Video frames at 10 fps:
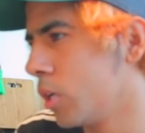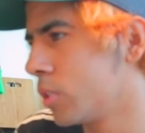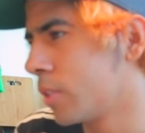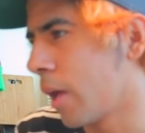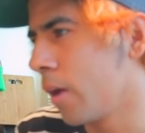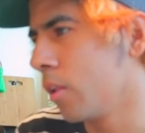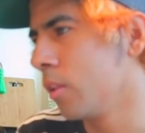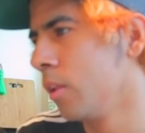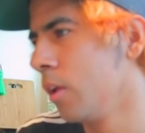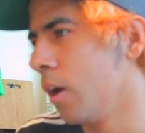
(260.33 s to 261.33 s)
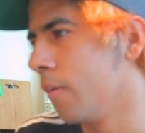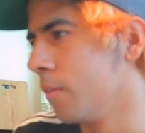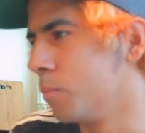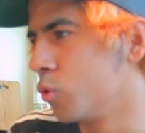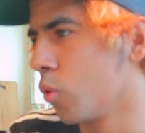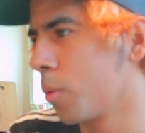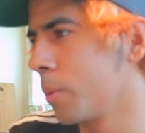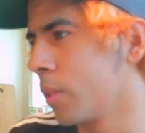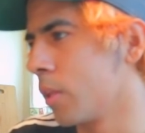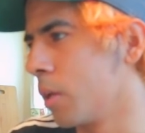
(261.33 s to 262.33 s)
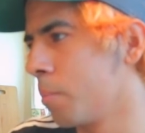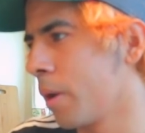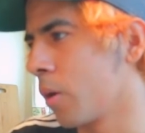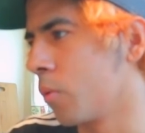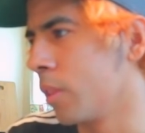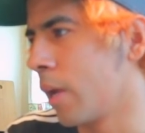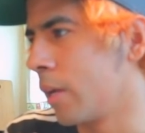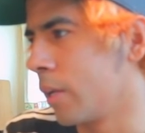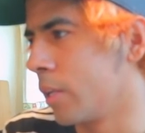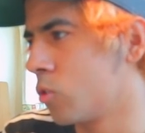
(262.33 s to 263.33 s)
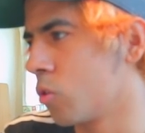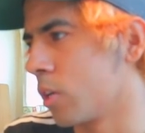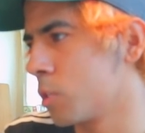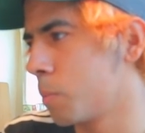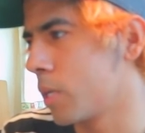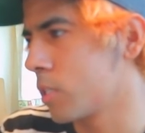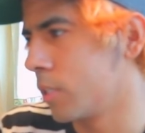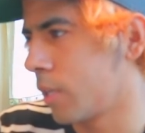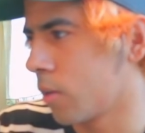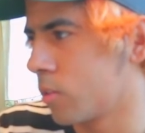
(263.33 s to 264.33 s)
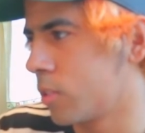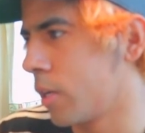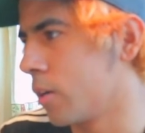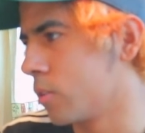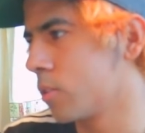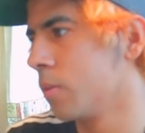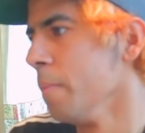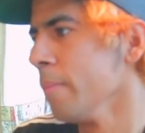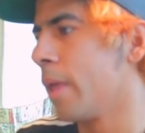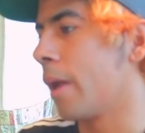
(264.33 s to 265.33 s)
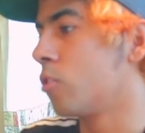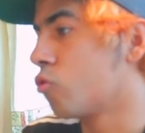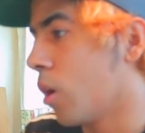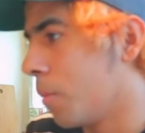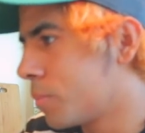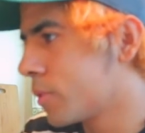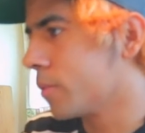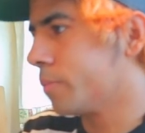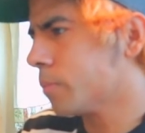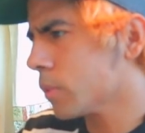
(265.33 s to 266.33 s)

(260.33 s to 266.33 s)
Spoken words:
style of absorbing the impact when landing a trick, especially downstairs and drops,